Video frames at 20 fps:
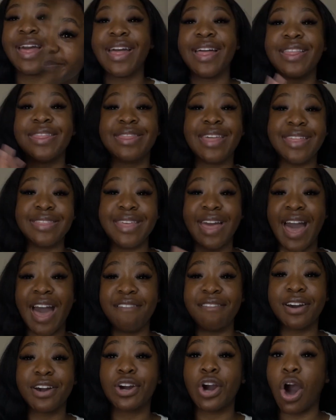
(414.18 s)
Then they
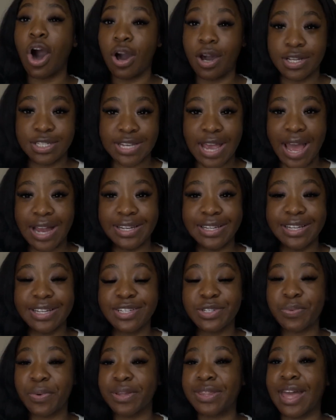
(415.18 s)
have a cock
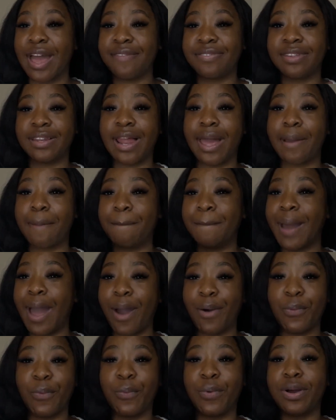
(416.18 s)
challenge where they have to like
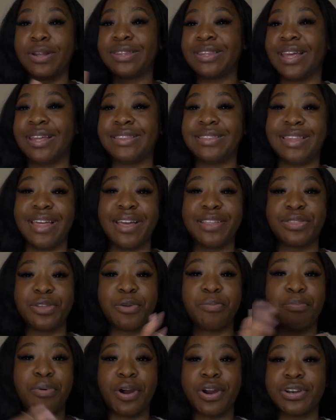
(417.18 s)
mount what they think their
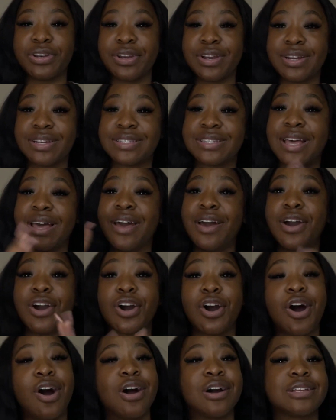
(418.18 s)
partner's
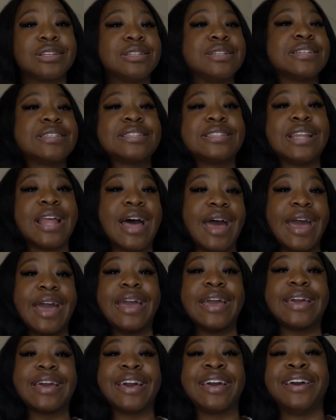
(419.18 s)
cock looks
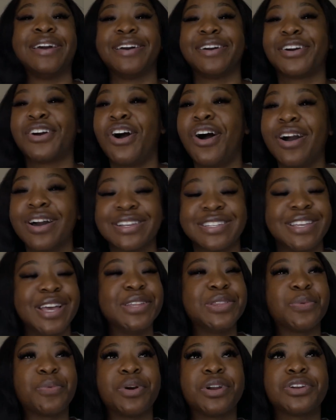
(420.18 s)
like. Cock,
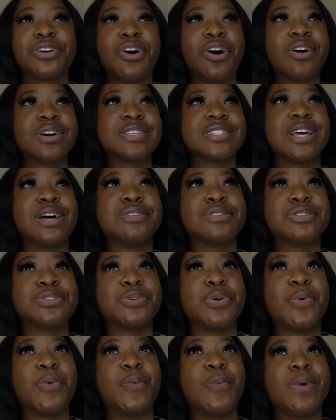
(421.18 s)
saying the word cock sounds
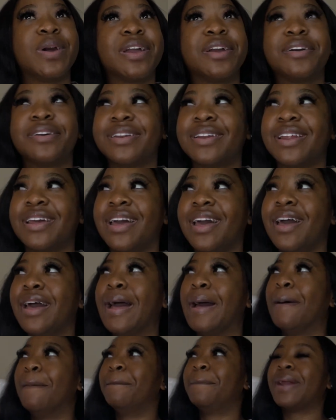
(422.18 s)
so weird.
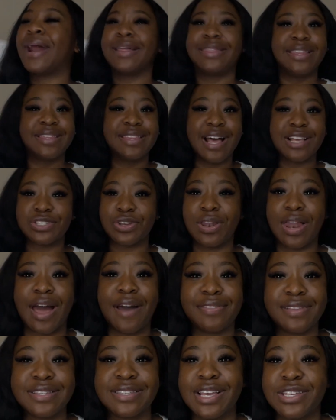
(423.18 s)
But I think that's all I
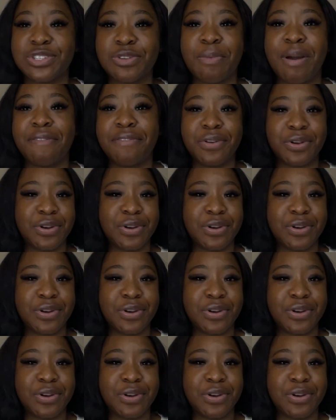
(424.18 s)
have to say so my video